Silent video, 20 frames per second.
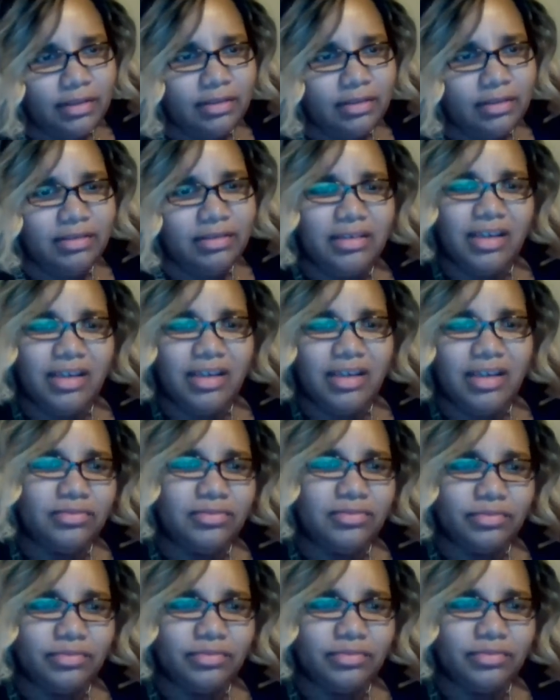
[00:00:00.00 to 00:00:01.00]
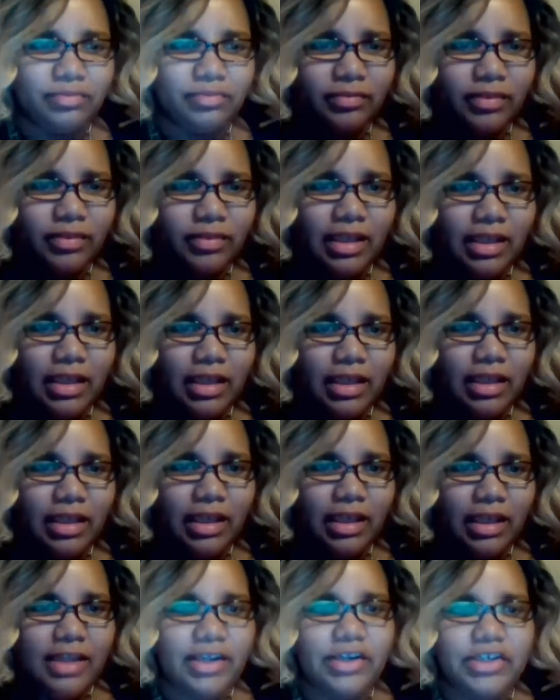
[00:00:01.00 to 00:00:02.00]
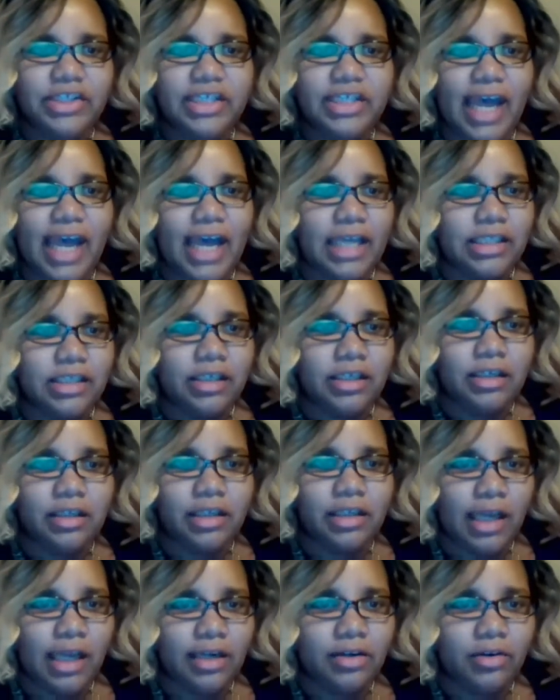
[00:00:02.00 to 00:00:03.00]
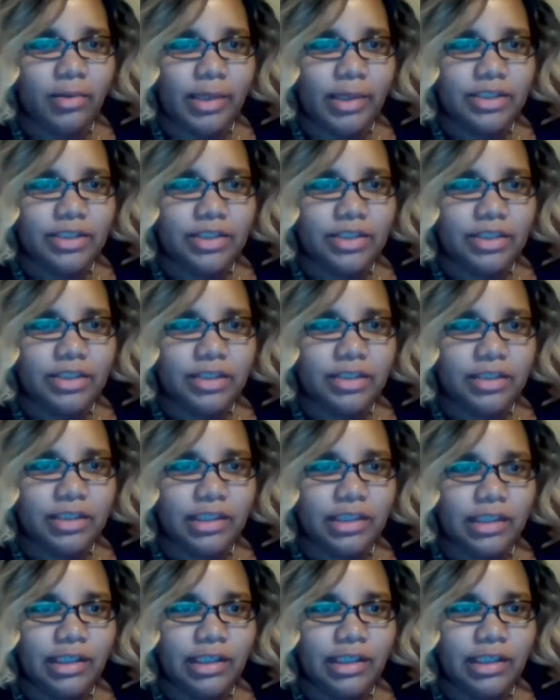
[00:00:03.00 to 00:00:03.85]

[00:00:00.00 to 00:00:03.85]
No. And they're just asking a lot of questions.